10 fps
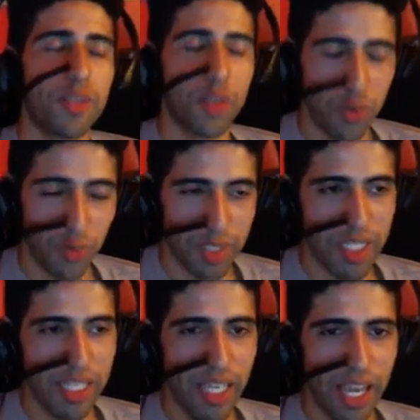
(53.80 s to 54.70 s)

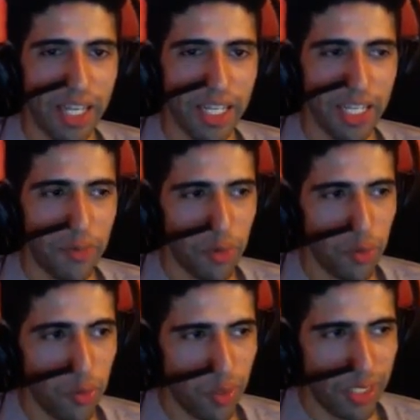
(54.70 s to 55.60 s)
risky, and if
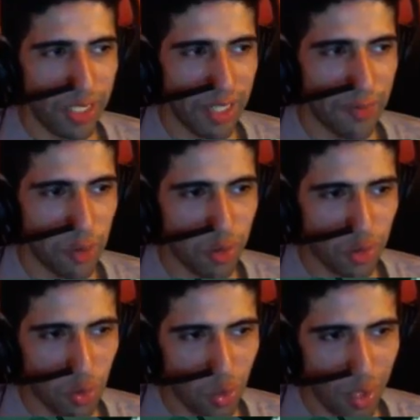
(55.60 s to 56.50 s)
you
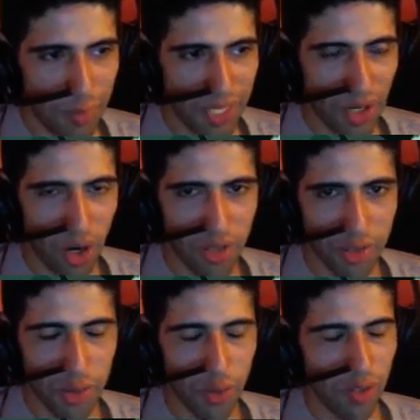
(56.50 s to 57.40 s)
screw up, it
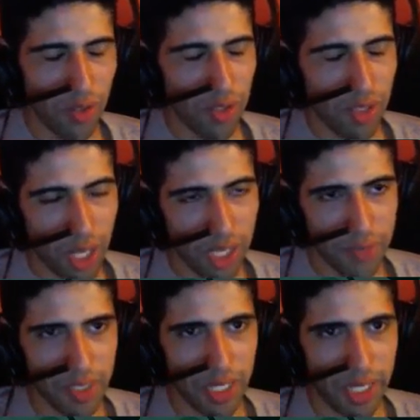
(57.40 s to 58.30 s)
costs you a lot of
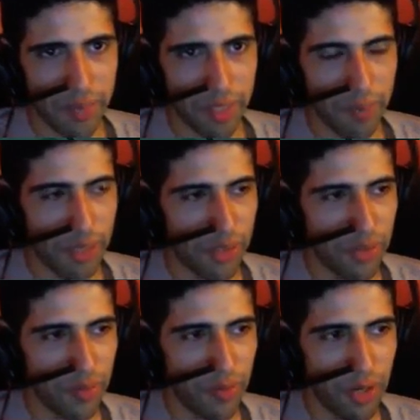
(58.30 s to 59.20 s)
time compared
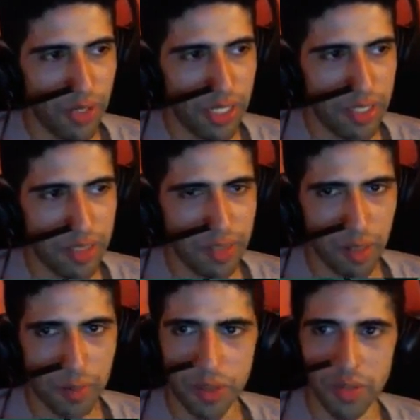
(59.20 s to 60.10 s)
to a very easy
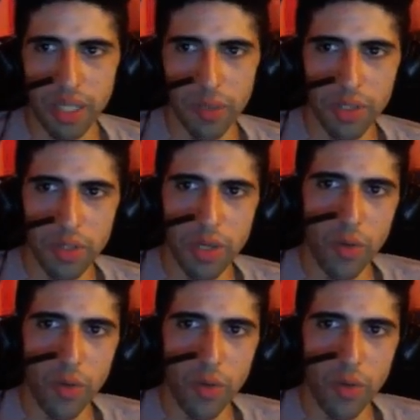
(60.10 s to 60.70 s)
setup. So today we're doing